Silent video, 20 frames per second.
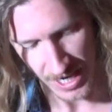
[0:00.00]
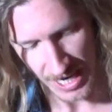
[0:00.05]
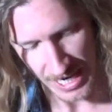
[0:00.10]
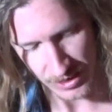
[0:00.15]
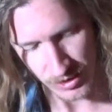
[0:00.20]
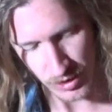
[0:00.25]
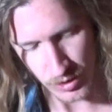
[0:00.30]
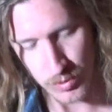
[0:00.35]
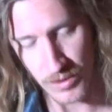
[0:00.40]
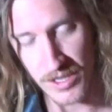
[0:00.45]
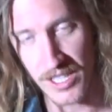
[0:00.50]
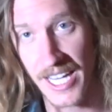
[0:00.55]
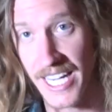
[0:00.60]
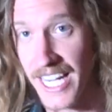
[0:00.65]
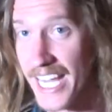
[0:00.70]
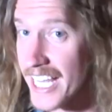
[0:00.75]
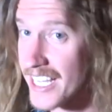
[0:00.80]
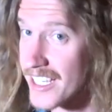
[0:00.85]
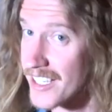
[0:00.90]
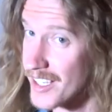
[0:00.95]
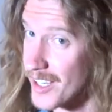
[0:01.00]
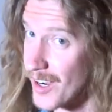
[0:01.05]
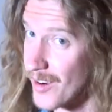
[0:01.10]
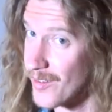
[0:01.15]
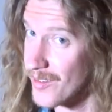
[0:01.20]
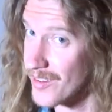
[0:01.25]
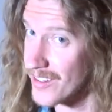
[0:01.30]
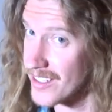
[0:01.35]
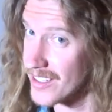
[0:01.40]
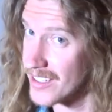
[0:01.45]
I just want to hit a
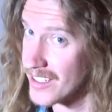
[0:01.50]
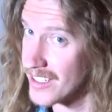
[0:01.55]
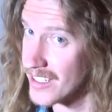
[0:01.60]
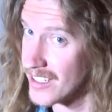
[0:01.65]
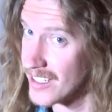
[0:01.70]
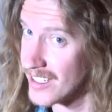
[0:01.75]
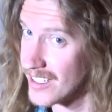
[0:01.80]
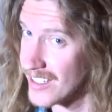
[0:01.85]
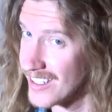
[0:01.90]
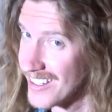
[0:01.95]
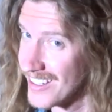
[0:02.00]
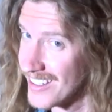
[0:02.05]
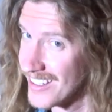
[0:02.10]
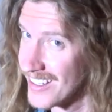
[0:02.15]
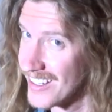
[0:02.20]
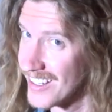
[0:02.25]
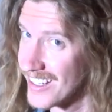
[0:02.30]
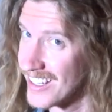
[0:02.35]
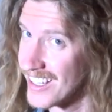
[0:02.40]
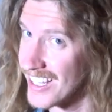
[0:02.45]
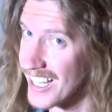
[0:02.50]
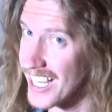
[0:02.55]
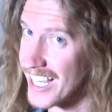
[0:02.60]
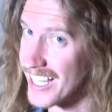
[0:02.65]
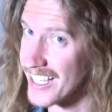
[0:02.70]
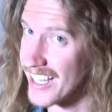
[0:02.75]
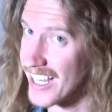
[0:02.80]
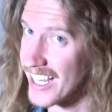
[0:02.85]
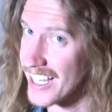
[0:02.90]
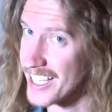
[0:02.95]
note
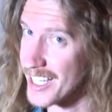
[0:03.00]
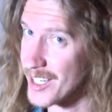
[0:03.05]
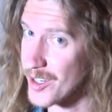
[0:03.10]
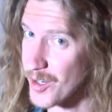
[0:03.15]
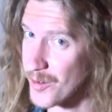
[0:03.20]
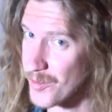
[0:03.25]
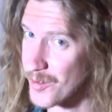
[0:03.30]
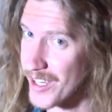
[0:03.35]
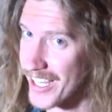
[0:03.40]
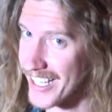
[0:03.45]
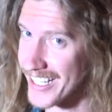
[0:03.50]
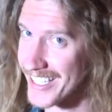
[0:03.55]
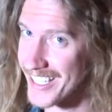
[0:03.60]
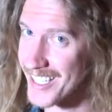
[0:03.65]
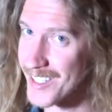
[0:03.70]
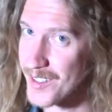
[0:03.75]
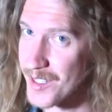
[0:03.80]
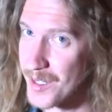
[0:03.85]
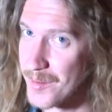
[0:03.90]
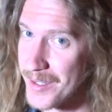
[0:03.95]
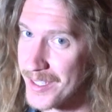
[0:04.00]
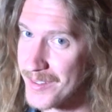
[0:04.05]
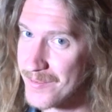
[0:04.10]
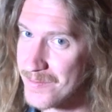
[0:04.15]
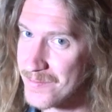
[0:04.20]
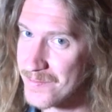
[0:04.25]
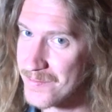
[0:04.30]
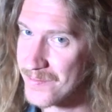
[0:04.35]
and hear it ring, you know what I mean?